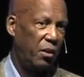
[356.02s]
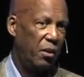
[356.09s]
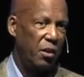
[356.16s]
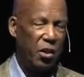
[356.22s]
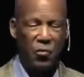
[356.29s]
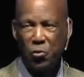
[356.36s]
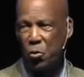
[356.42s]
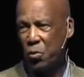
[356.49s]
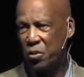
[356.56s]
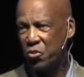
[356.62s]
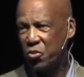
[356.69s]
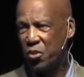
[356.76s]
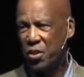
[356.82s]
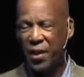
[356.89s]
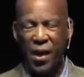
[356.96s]
If you would
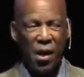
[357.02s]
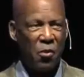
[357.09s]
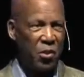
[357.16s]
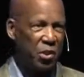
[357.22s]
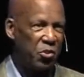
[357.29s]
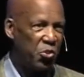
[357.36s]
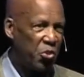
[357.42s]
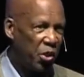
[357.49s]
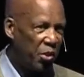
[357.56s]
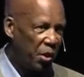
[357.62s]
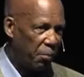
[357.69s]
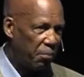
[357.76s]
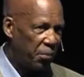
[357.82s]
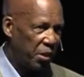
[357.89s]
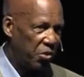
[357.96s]
sit down and shut
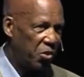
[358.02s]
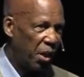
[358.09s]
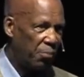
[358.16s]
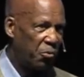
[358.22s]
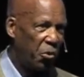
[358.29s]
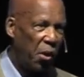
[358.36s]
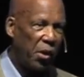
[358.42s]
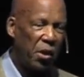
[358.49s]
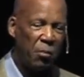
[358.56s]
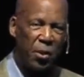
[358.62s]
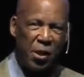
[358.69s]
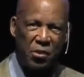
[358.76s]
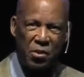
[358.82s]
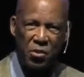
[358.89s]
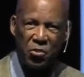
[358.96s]
up and stop talking
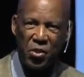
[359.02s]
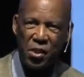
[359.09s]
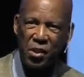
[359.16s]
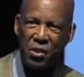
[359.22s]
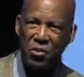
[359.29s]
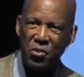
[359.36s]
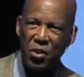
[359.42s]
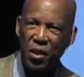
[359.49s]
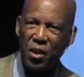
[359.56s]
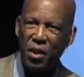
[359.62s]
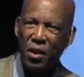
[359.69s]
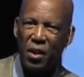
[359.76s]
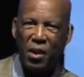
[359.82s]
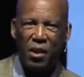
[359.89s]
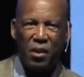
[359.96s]
about these things,
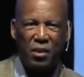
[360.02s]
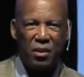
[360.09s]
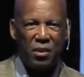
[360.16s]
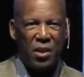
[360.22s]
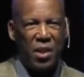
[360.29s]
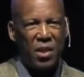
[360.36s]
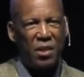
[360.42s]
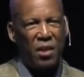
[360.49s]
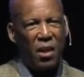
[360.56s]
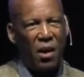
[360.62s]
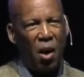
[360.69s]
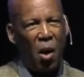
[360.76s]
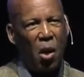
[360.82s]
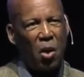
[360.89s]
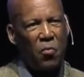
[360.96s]
then
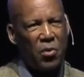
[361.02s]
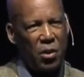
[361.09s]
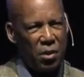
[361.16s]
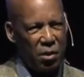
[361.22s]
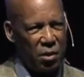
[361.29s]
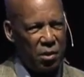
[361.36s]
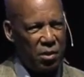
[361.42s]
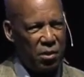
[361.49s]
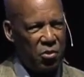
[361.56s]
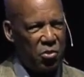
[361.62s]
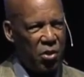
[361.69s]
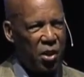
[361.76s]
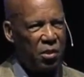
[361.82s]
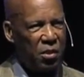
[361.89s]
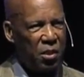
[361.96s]
all of a
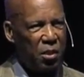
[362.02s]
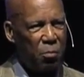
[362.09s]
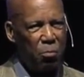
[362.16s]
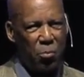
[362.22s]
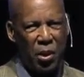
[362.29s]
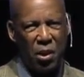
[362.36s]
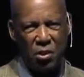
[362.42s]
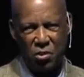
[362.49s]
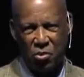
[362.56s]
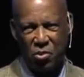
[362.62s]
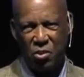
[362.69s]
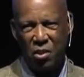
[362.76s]
sudden the bigots